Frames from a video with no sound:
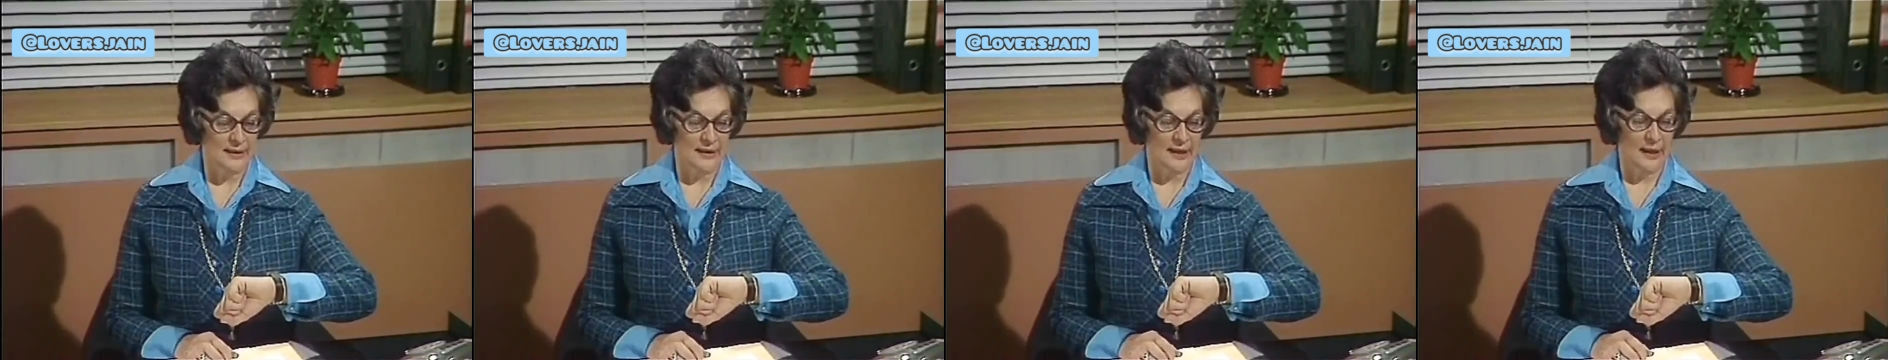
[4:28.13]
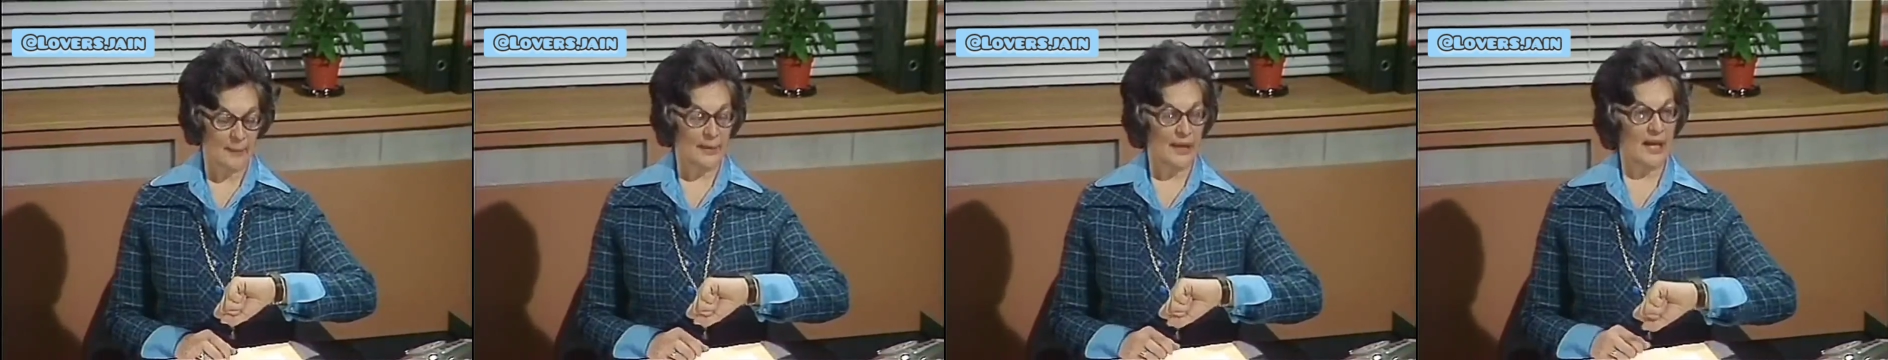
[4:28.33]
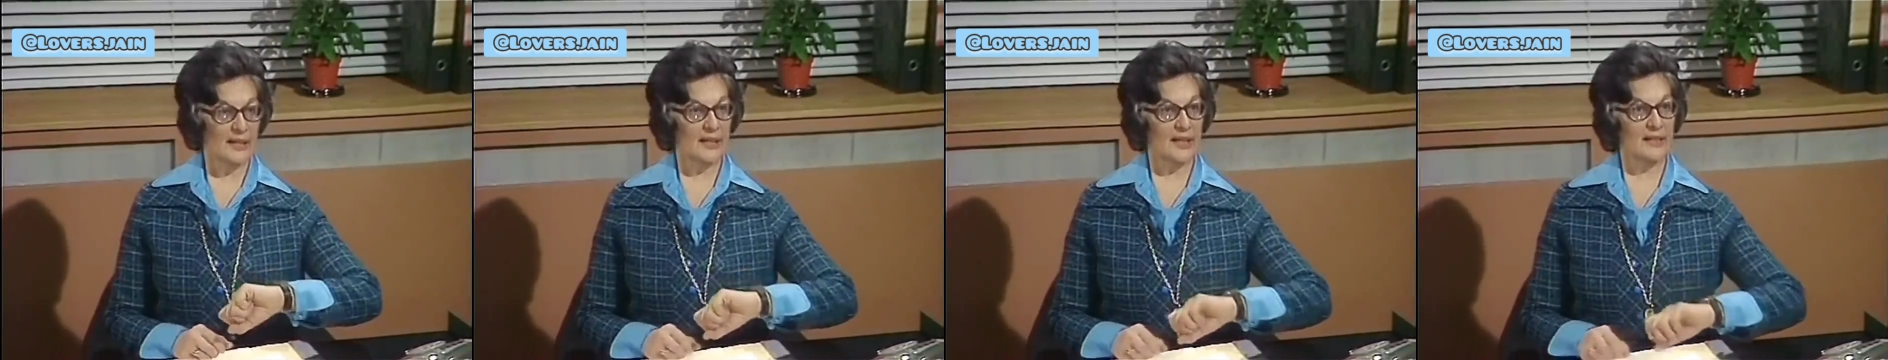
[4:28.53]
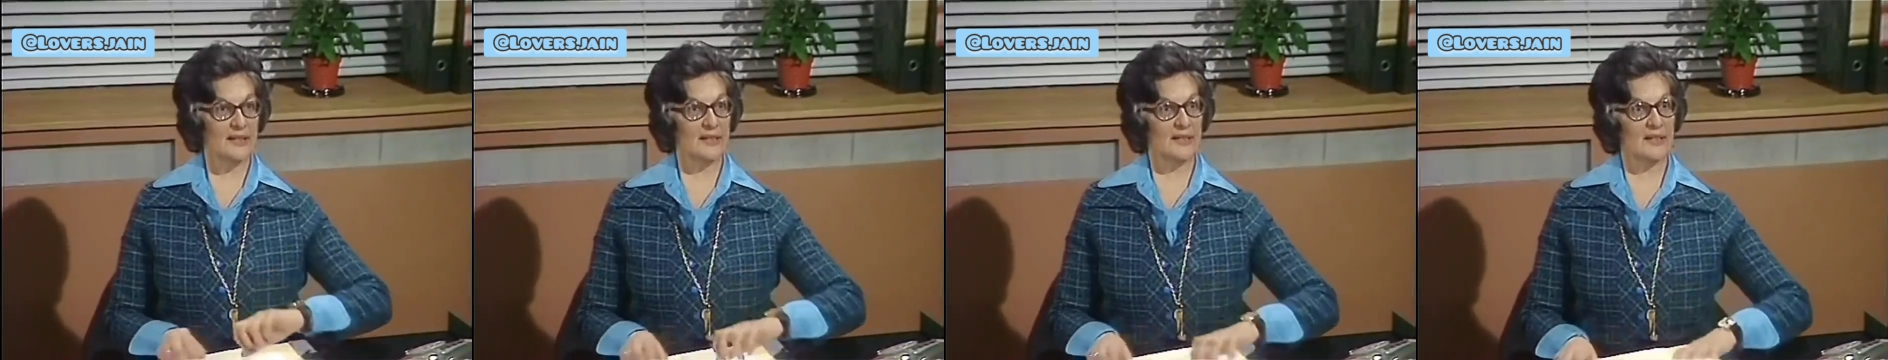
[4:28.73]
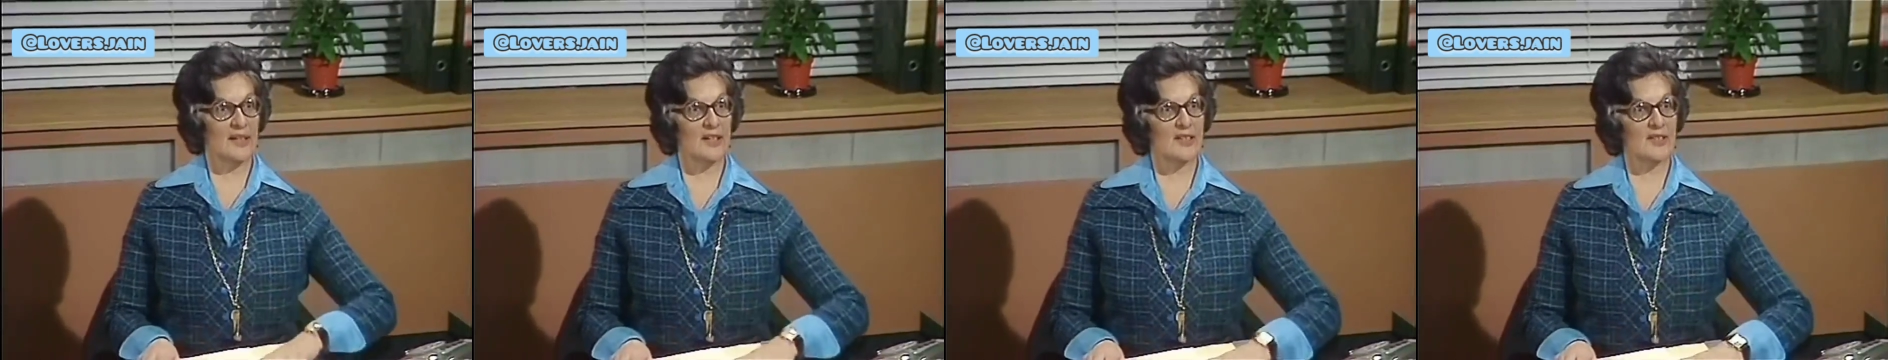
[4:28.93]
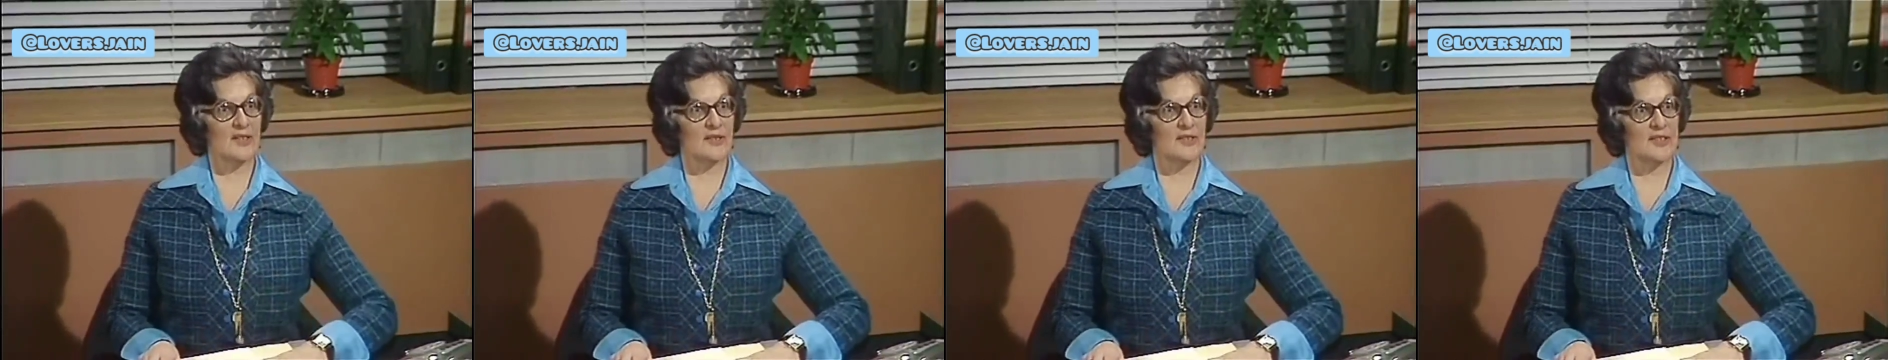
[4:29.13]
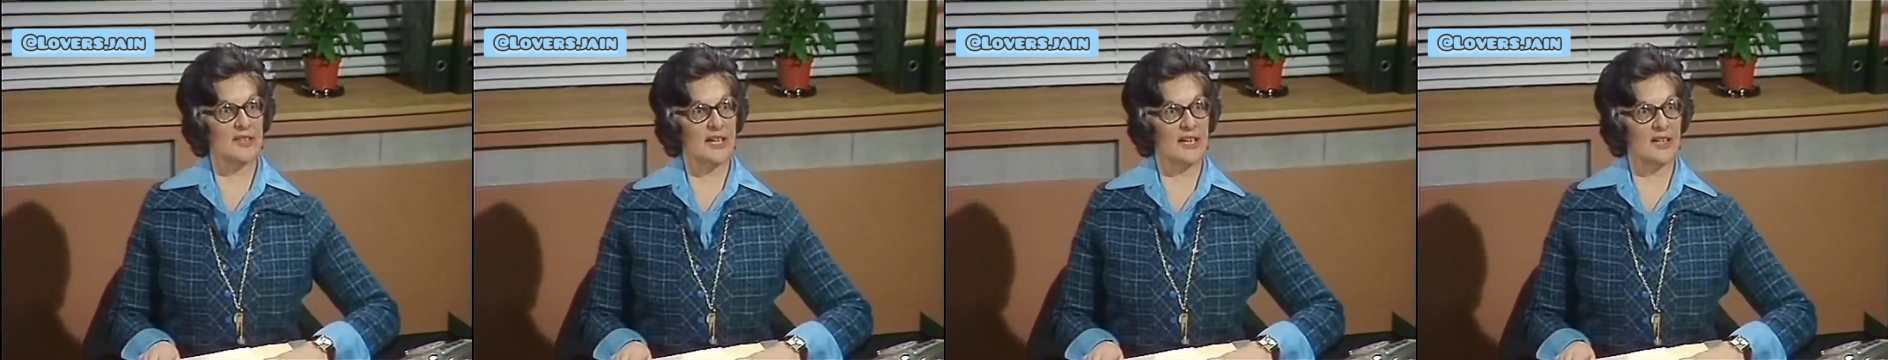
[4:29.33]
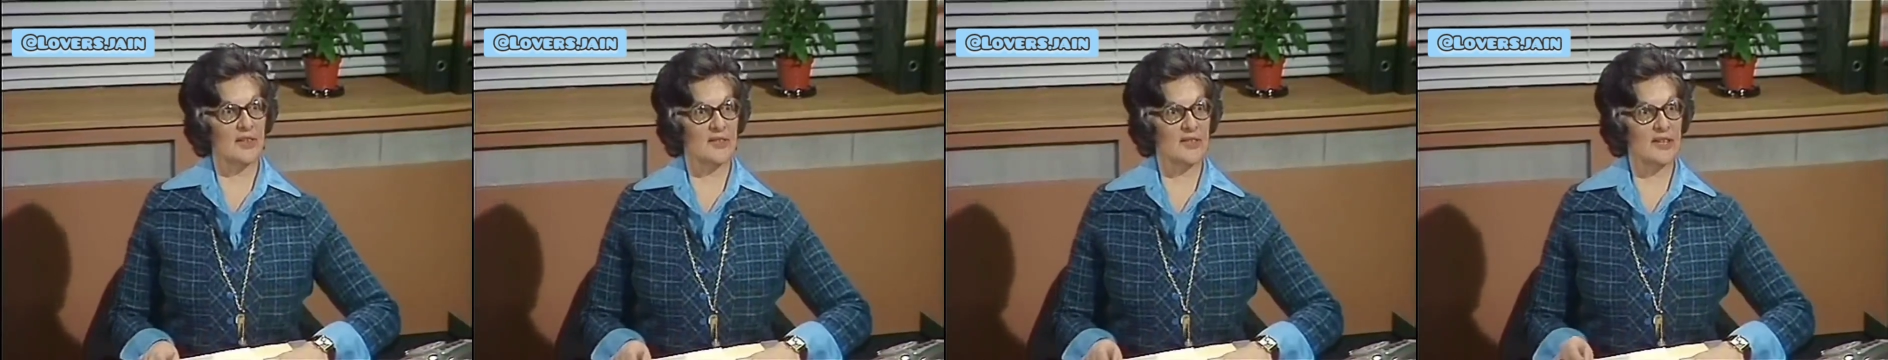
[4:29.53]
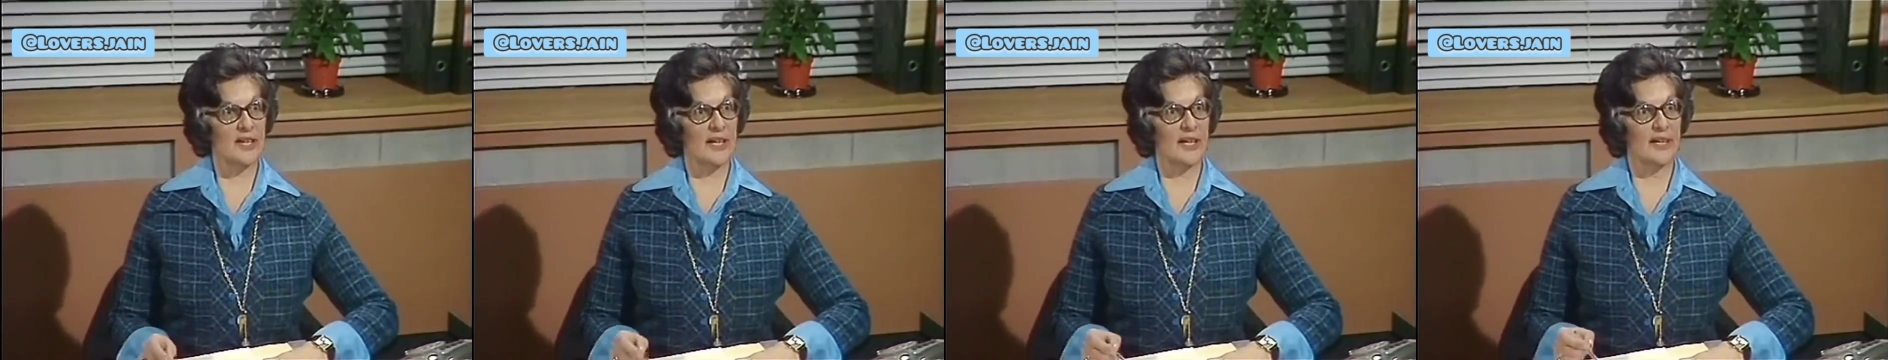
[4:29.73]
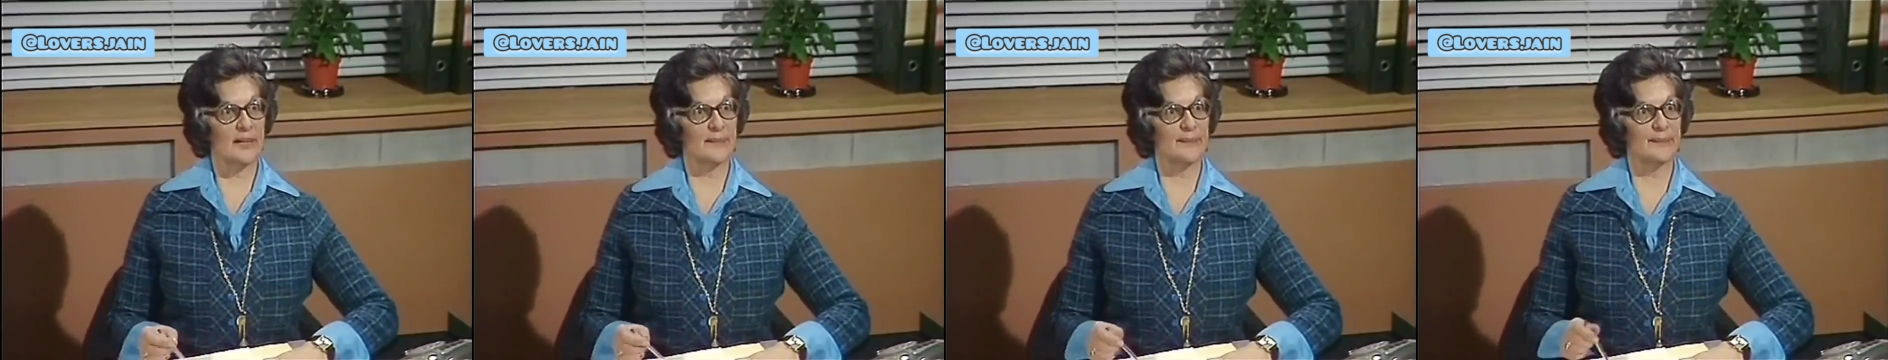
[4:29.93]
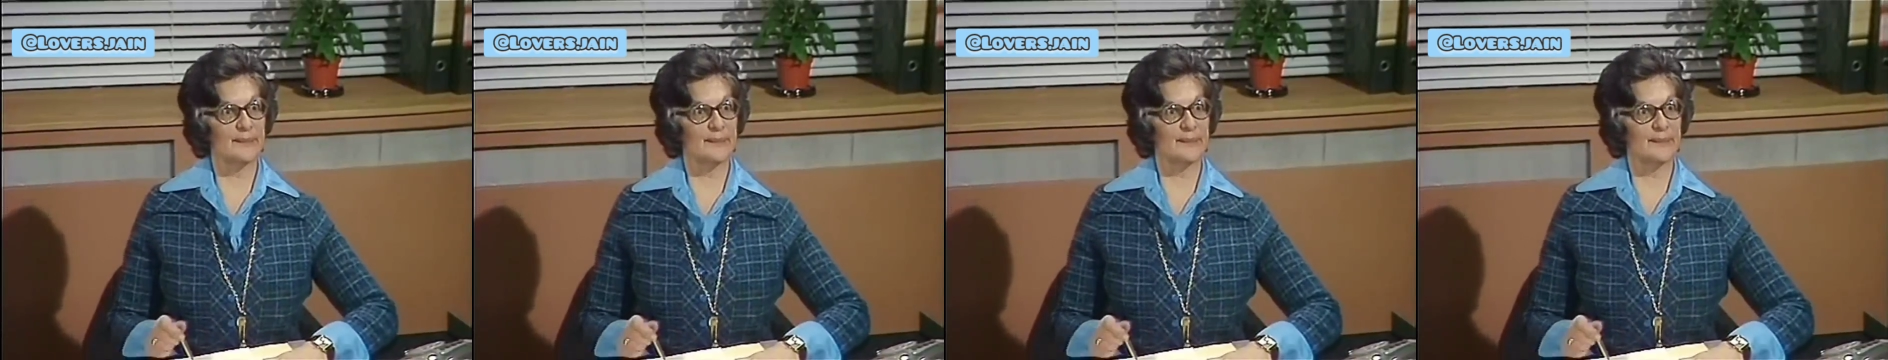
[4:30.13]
I'm glad I didn't ask you to take your time.